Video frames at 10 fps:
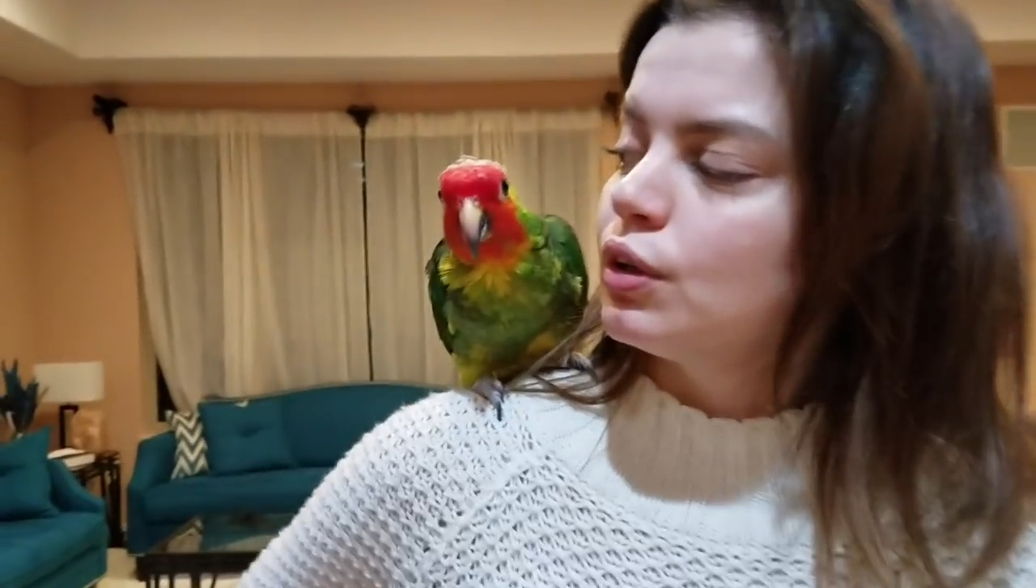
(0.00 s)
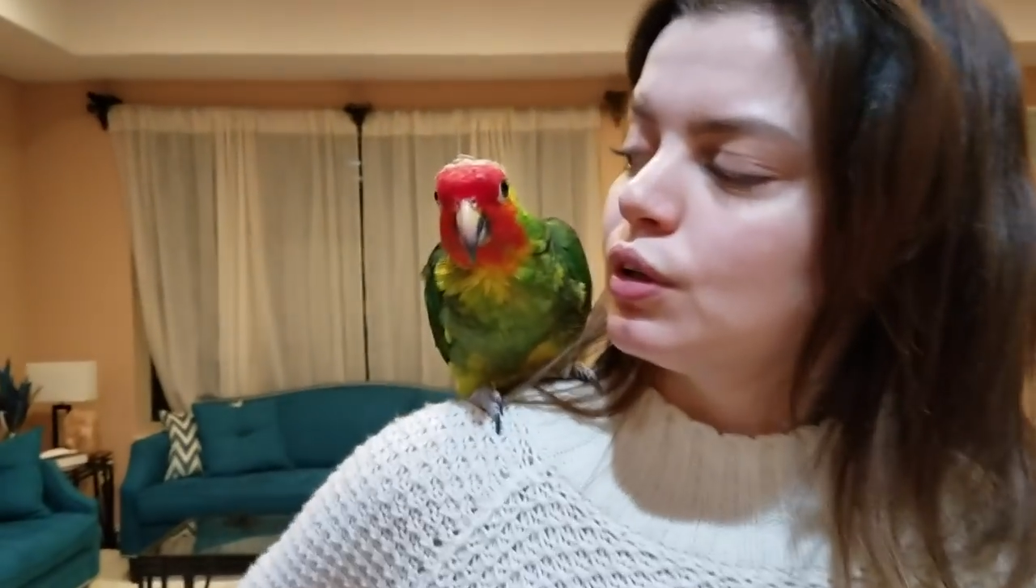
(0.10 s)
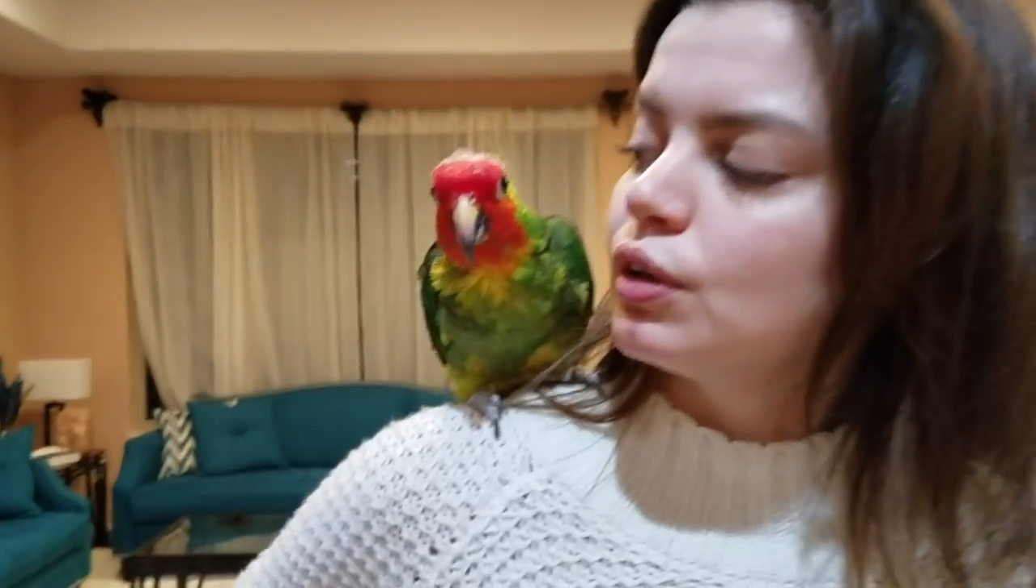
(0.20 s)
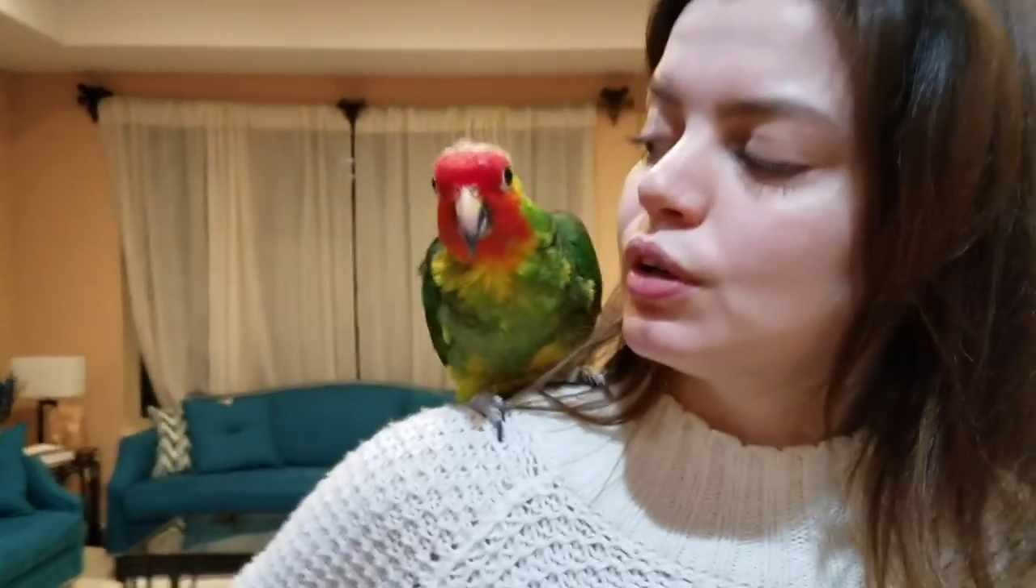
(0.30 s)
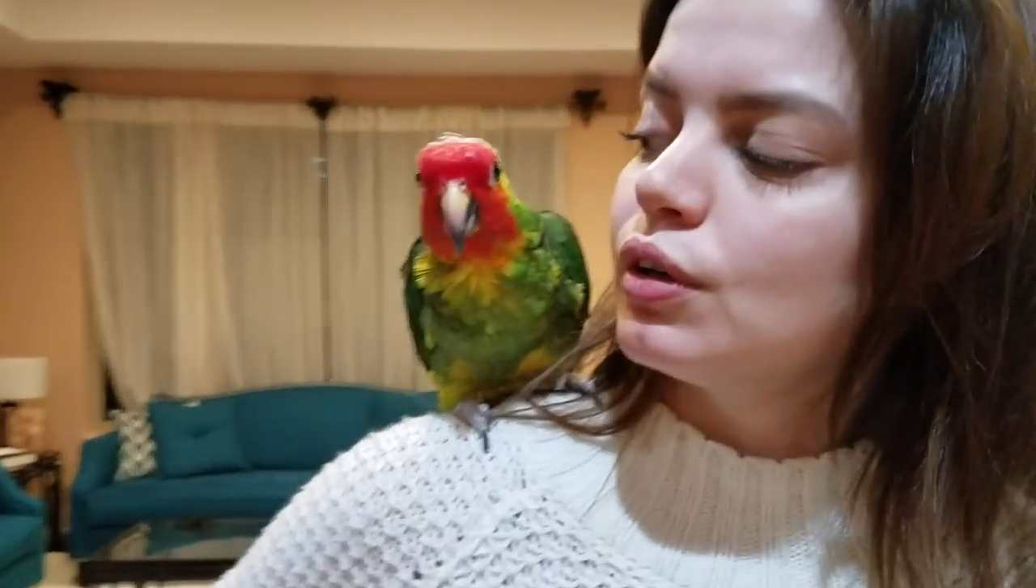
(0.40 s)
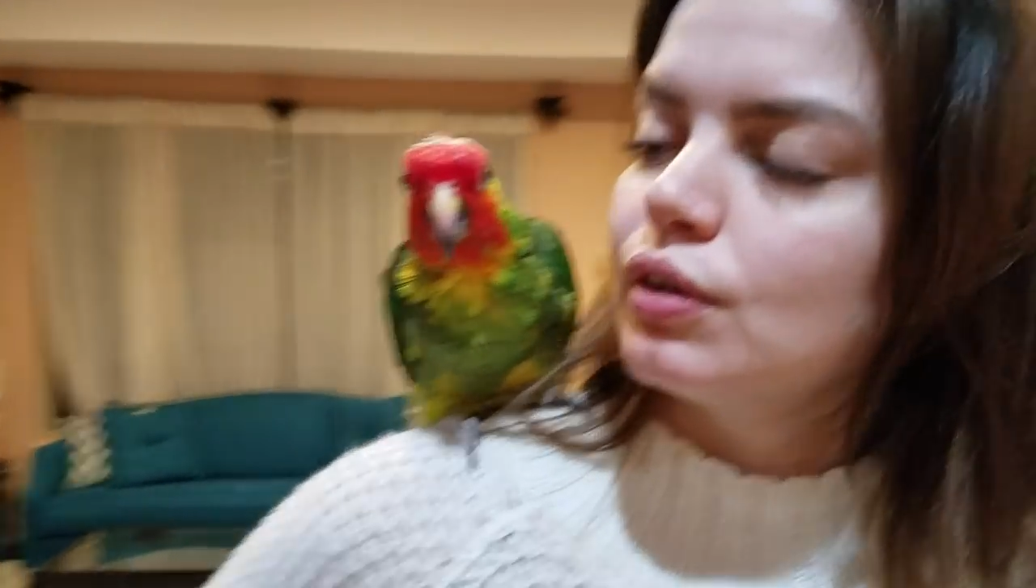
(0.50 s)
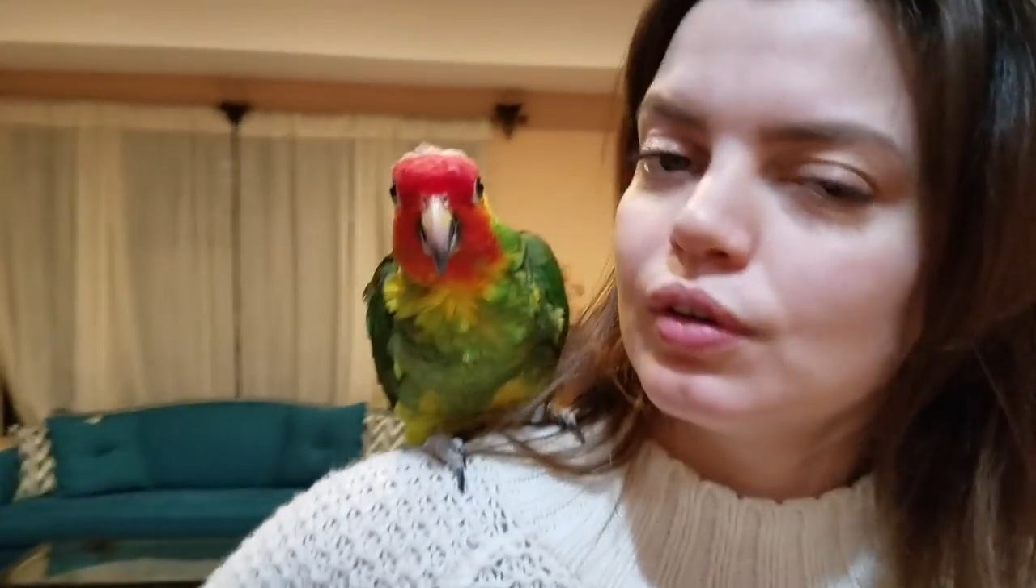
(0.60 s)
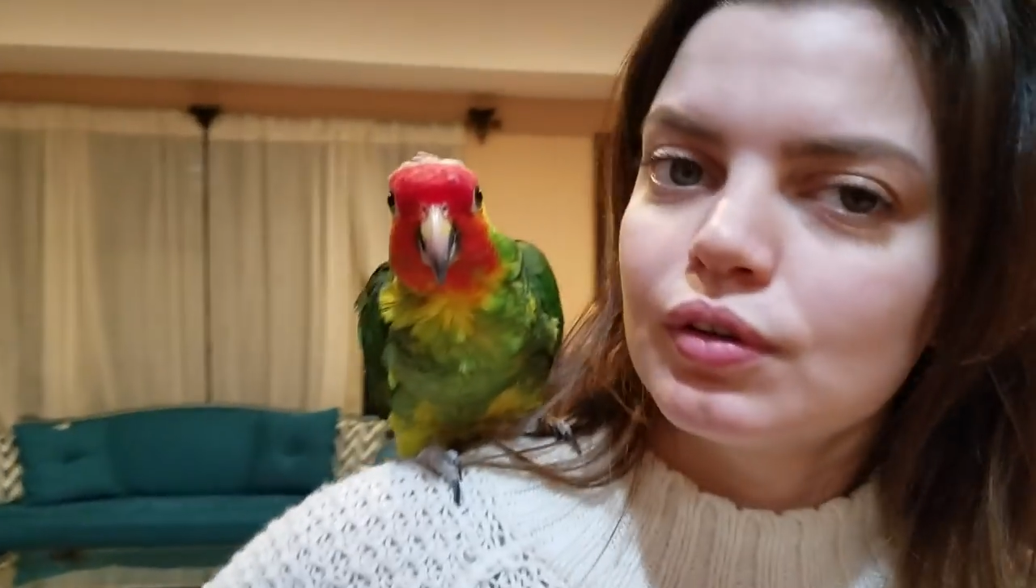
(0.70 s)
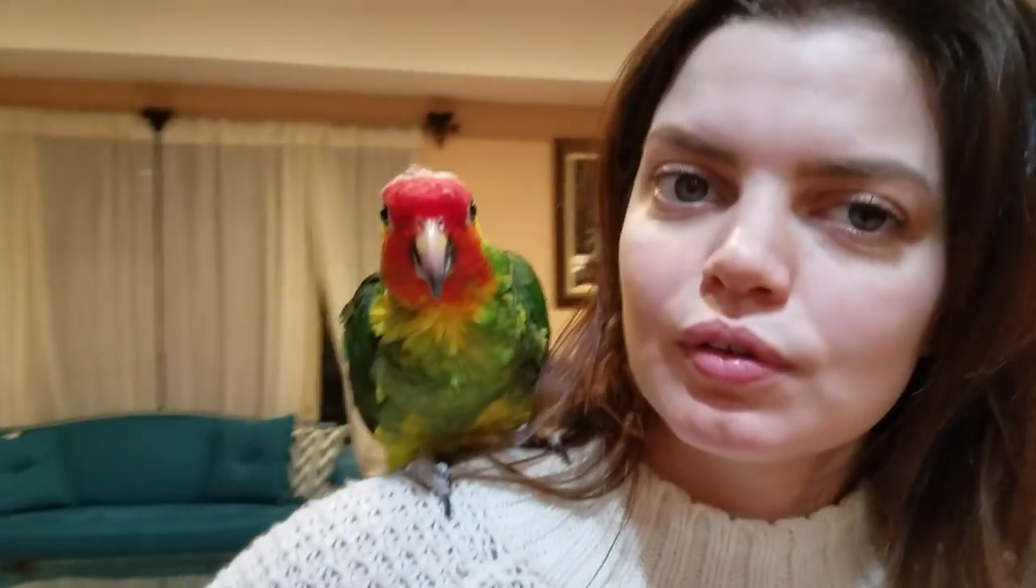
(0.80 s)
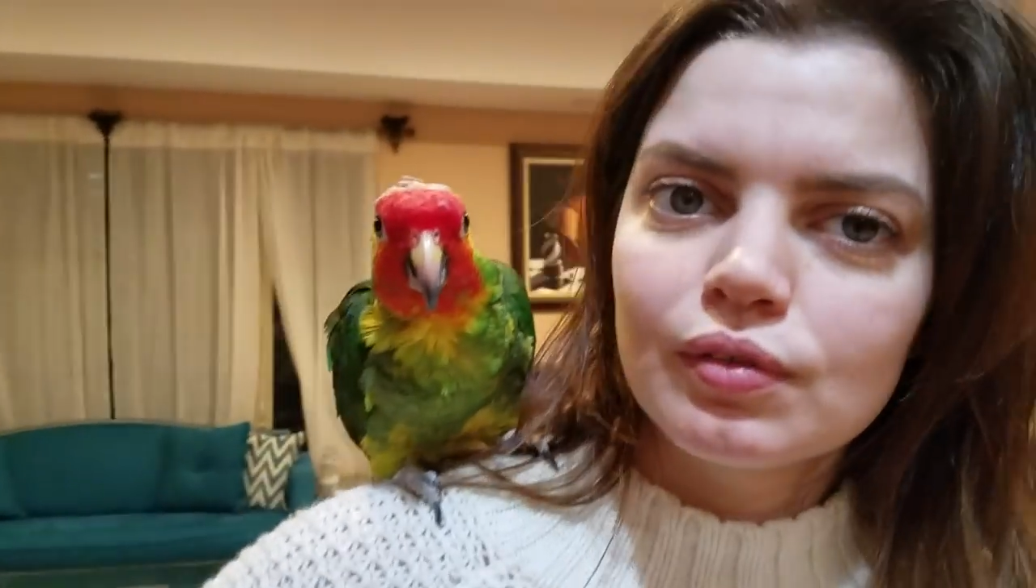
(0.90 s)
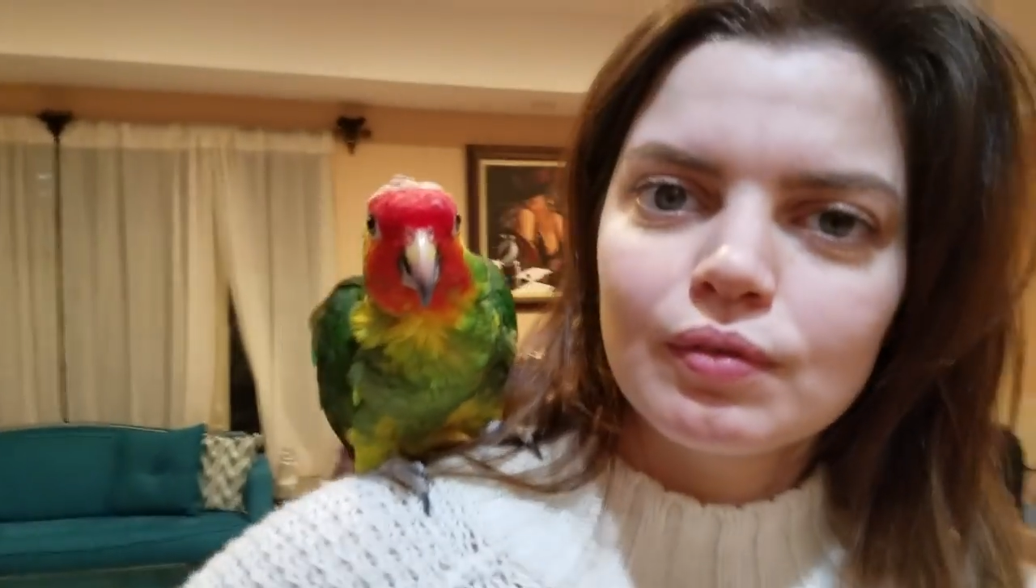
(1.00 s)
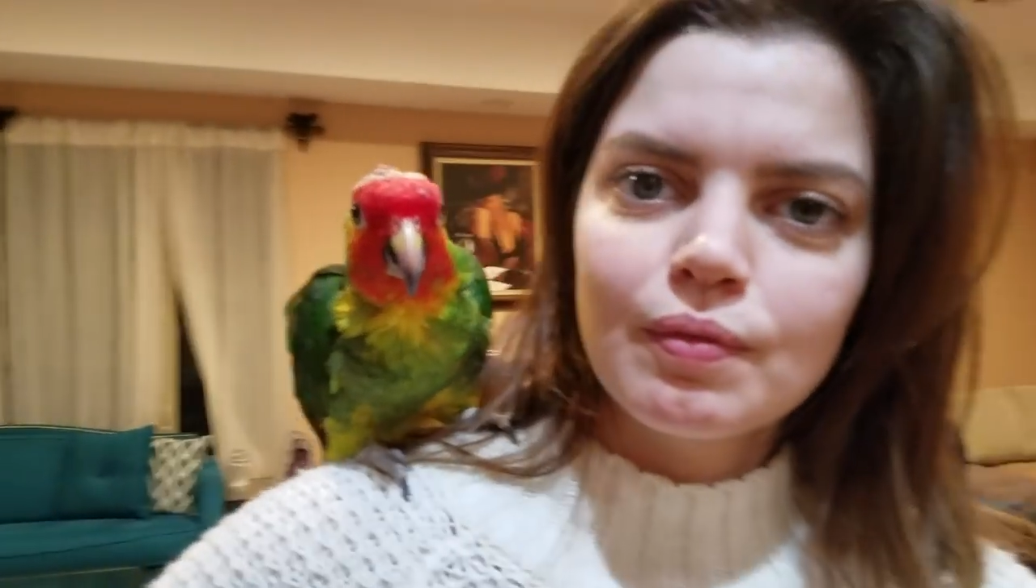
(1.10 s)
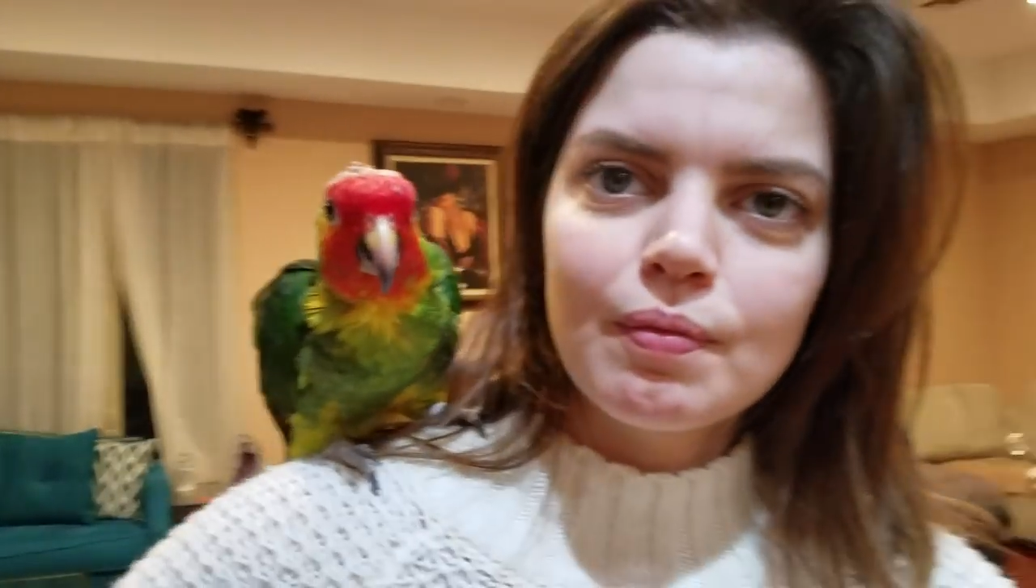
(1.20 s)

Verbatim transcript: But don't you think we should keep